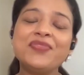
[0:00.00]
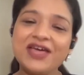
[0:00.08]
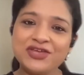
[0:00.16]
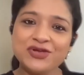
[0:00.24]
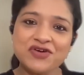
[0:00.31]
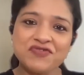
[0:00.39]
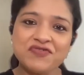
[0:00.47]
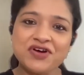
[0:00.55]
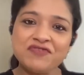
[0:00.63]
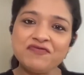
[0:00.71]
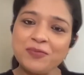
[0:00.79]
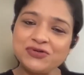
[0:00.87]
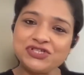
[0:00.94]
Thank you,
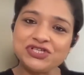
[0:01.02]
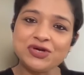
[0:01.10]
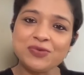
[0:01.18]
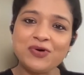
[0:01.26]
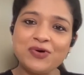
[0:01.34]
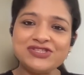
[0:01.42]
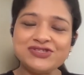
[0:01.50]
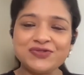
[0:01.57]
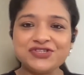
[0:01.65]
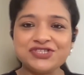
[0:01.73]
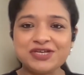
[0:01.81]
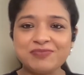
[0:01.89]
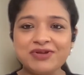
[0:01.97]
everyone, for putting your points on
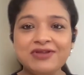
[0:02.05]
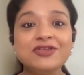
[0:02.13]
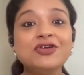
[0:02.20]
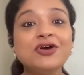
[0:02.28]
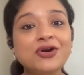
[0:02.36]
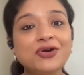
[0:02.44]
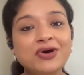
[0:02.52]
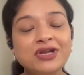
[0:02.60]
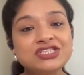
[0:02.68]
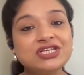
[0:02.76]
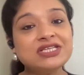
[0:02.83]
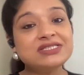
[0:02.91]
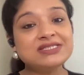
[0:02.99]
the table. Your knowledge
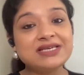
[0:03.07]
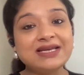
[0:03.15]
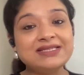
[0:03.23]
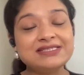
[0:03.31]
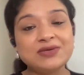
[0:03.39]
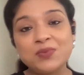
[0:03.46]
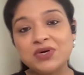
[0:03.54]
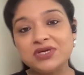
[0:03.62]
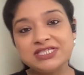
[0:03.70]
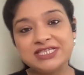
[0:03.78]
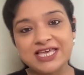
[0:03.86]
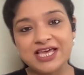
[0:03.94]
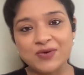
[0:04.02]
and insights are worth
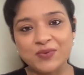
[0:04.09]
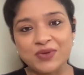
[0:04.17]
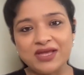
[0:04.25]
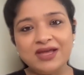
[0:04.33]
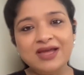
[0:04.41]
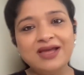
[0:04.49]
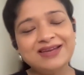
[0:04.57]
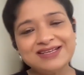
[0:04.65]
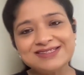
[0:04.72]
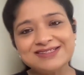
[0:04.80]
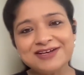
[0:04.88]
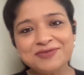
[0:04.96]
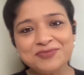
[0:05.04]
taking away.
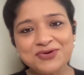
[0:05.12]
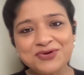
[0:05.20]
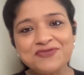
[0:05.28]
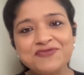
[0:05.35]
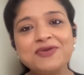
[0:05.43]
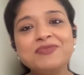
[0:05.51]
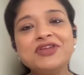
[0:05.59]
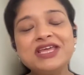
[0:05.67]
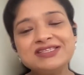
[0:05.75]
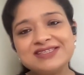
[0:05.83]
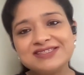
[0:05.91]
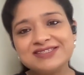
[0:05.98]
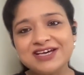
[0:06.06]
Let's learn more from the
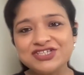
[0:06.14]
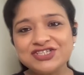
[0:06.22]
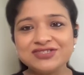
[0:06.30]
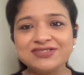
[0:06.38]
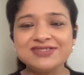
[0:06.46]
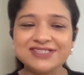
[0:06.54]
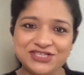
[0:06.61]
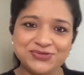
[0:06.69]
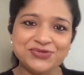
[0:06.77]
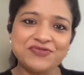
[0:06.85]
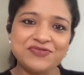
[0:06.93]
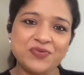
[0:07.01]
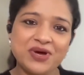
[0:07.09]
next discussion. Stay
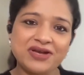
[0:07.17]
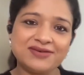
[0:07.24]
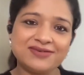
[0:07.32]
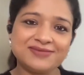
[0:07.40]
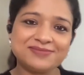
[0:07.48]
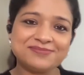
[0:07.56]
tuned, everyone.